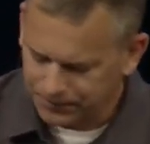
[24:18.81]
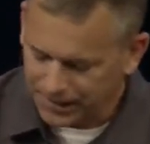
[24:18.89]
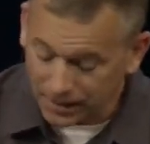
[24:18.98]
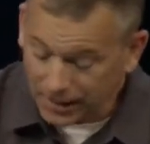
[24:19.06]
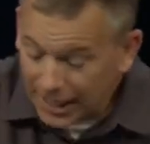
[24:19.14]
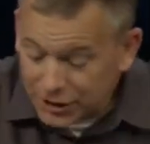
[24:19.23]
And
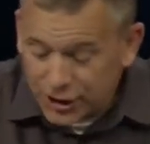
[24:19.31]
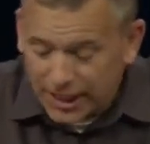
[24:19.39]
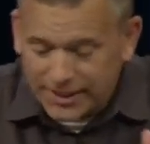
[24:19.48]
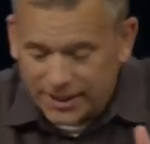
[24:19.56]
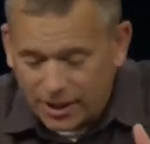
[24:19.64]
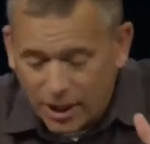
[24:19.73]
Elijah, I
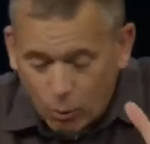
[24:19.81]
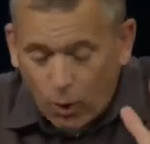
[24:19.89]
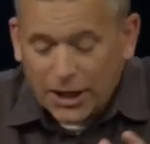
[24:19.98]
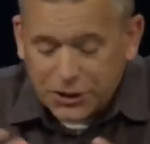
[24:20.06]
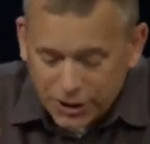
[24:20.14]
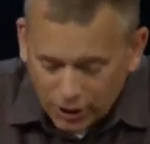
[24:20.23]
think,
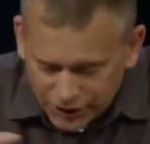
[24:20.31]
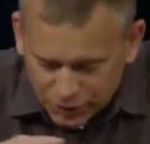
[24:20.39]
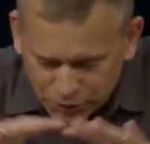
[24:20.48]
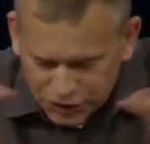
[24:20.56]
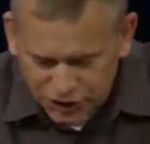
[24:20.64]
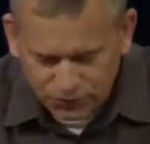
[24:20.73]
watching all this
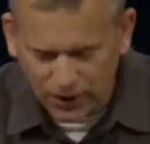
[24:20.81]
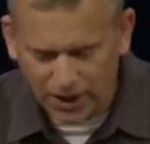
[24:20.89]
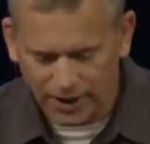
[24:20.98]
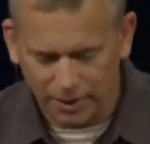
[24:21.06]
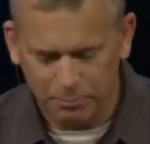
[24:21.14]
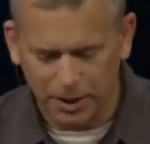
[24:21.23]
was just
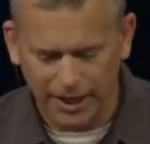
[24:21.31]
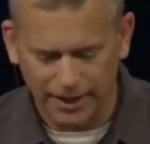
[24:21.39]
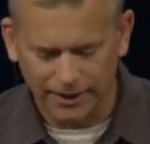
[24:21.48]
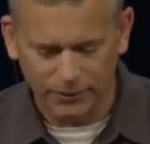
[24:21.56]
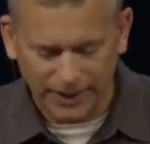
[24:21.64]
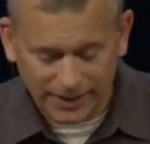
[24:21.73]
fired up by it.
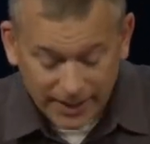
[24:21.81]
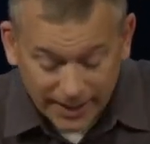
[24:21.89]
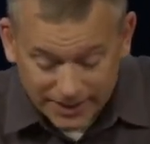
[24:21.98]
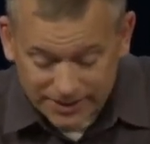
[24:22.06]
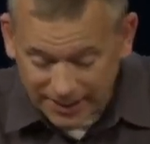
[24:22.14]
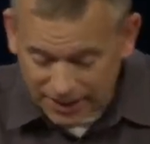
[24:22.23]
In fact,
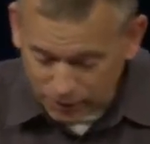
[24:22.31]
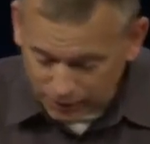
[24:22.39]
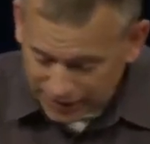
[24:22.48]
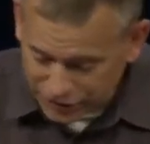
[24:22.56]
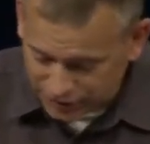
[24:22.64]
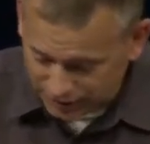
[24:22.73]
his
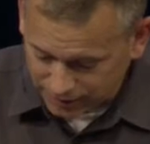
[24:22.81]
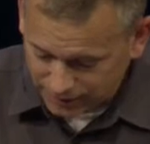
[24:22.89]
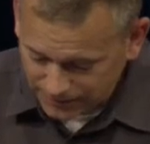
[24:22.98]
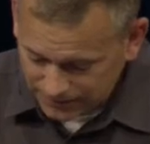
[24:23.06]
declaration,